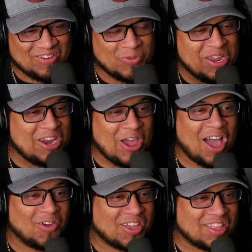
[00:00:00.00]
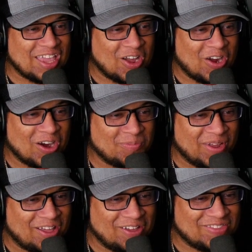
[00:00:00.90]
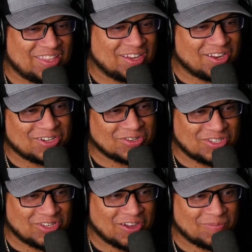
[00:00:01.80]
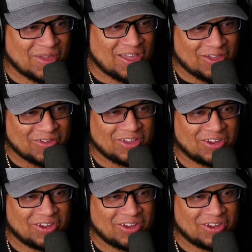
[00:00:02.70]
know how good they are, but I don't think the country's talking about how good of a